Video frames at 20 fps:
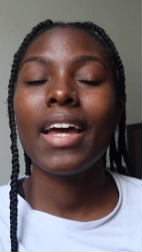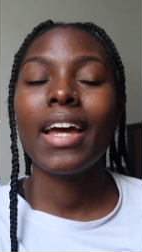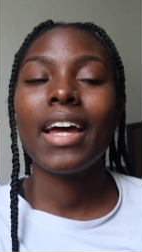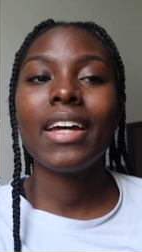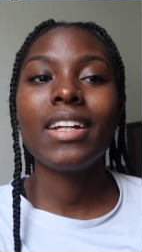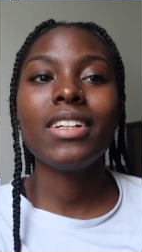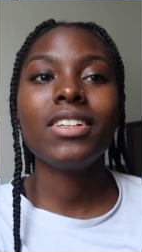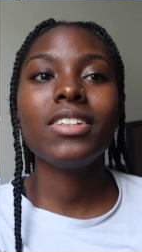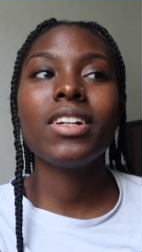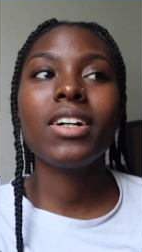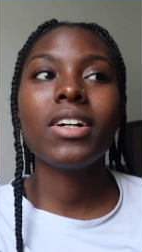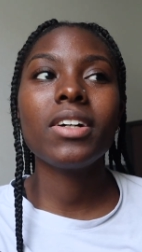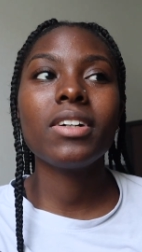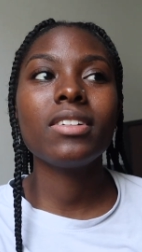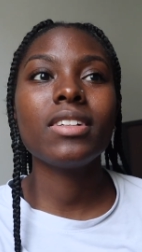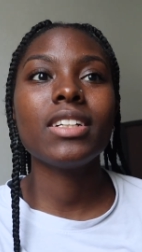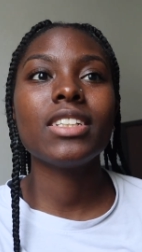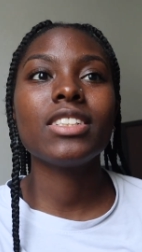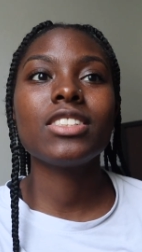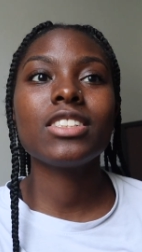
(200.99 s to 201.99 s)
And, you
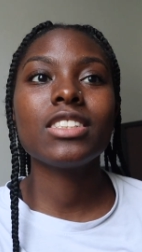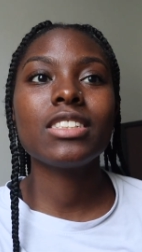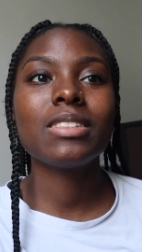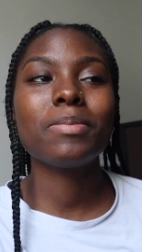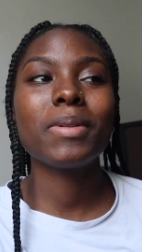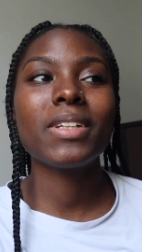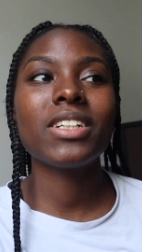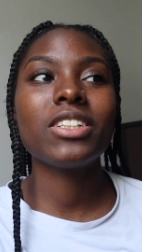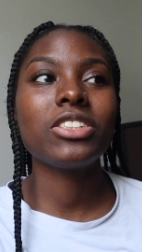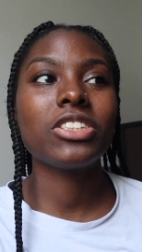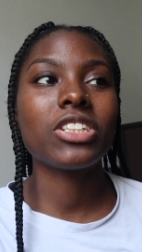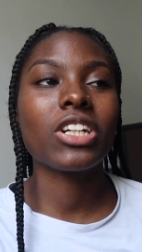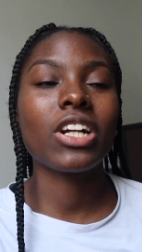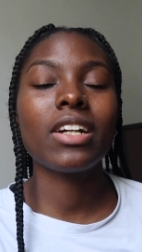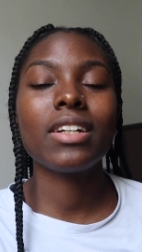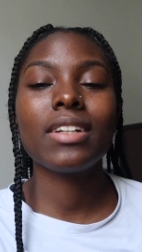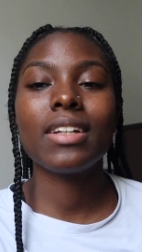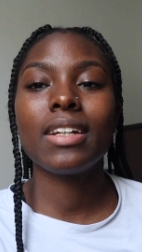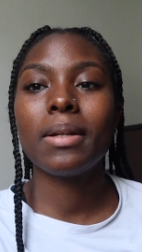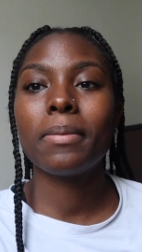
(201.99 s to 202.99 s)
know, it's just been a
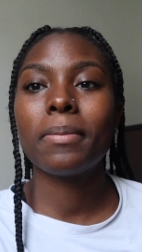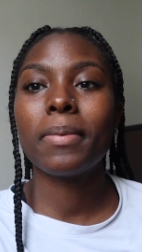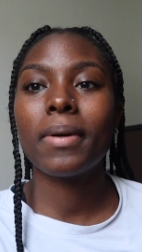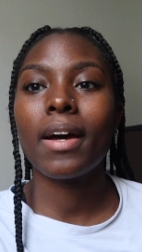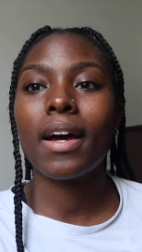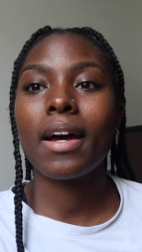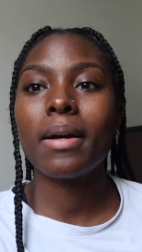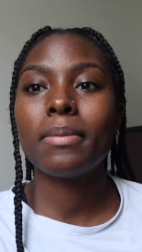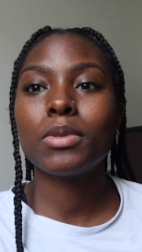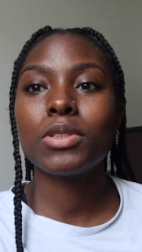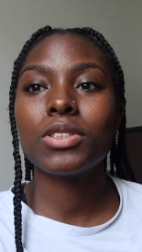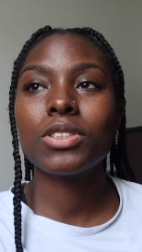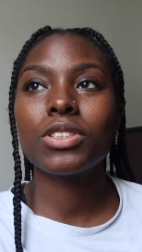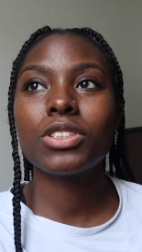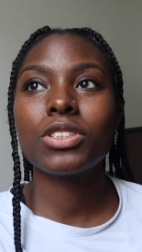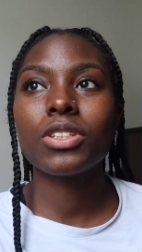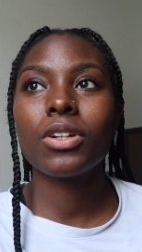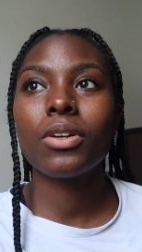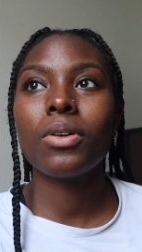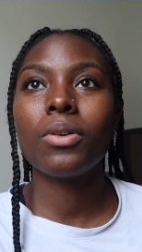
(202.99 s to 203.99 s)
journey, but I'm
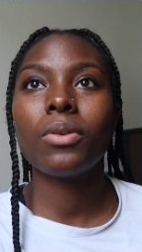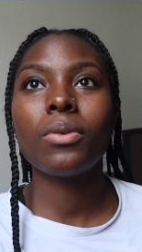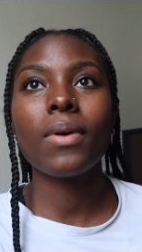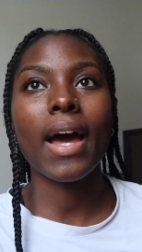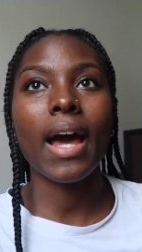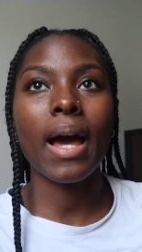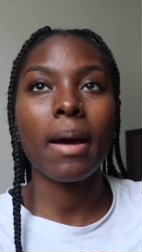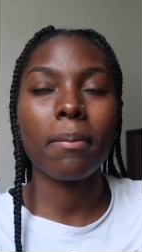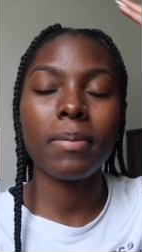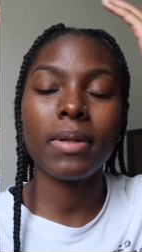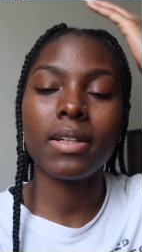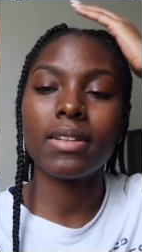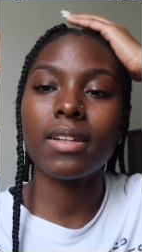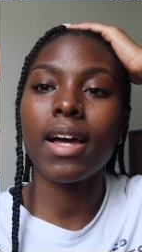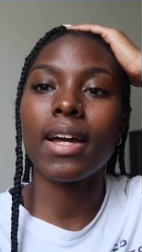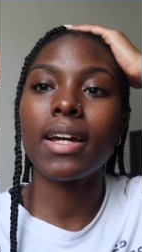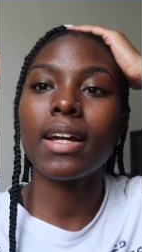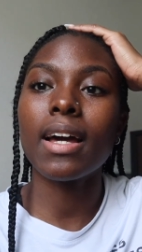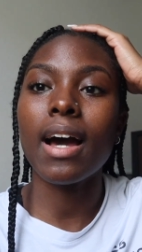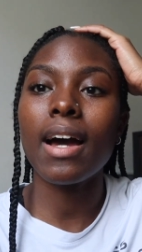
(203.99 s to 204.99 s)
just so happy.
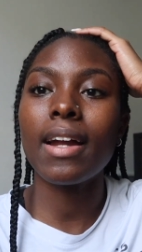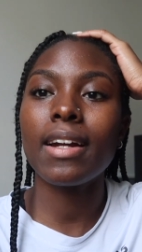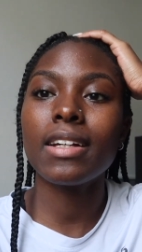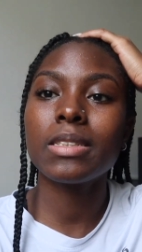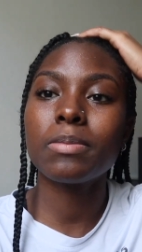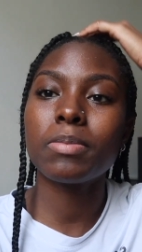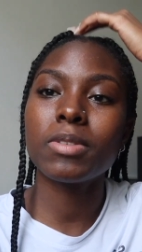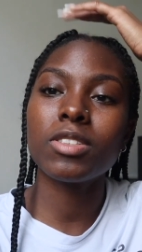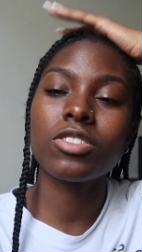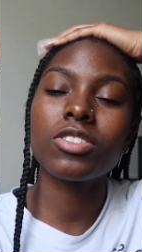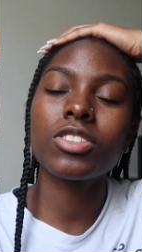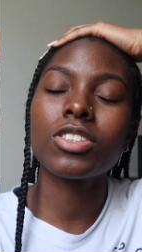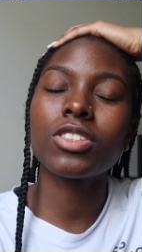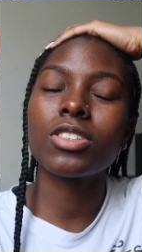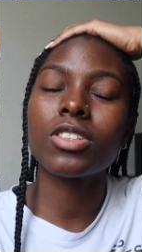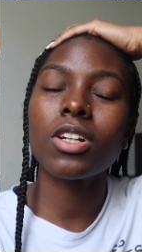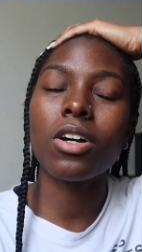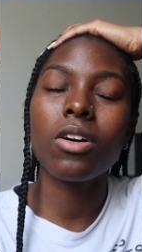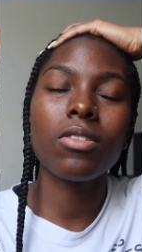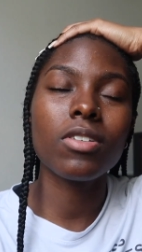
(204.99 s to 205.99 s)
Like, God has been
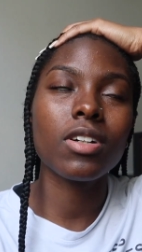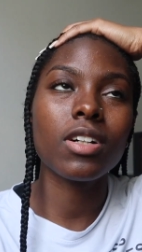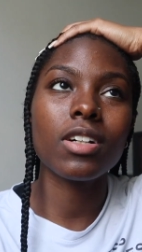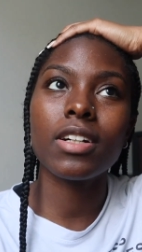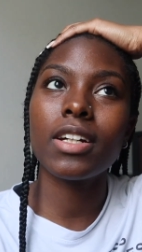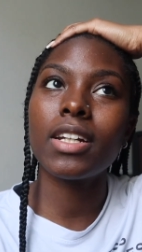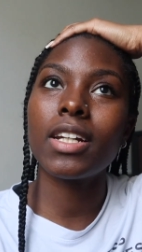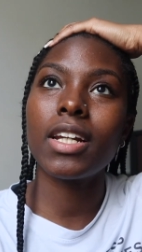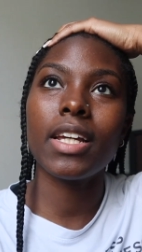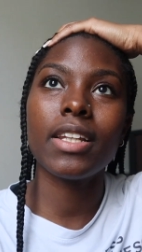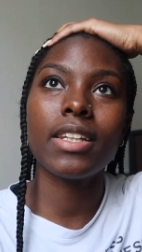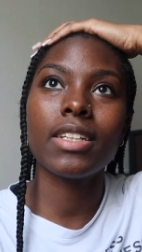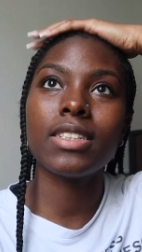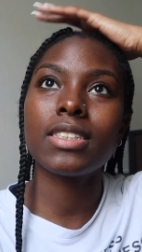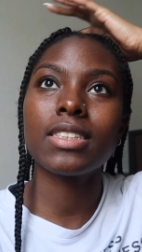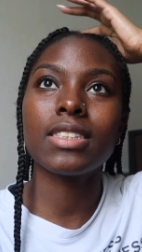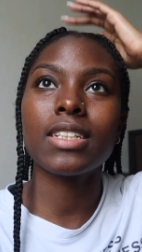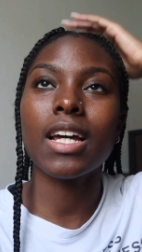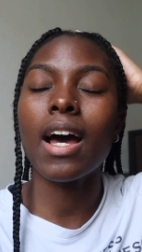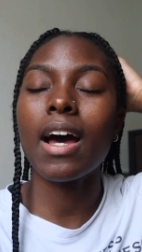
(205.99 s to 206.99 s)
so good in
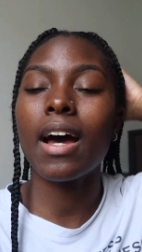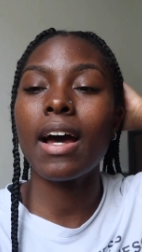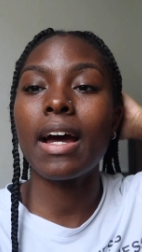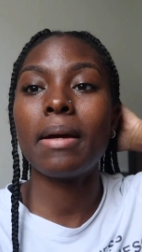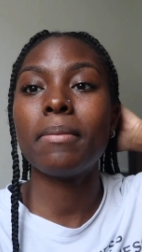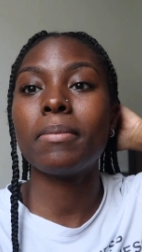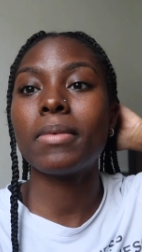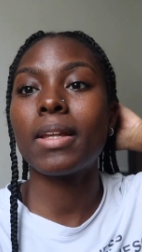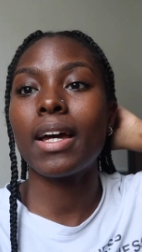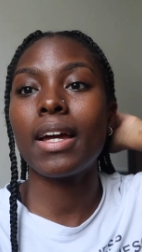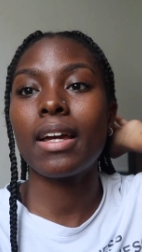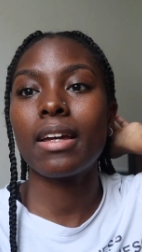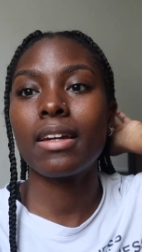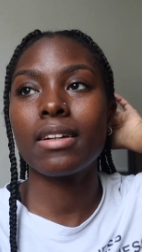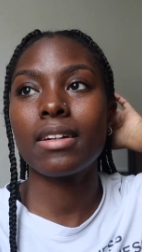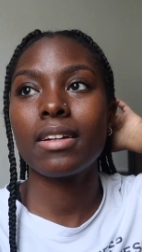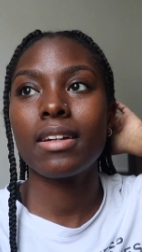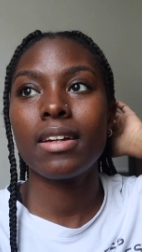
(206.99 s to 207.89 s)
this time. Like,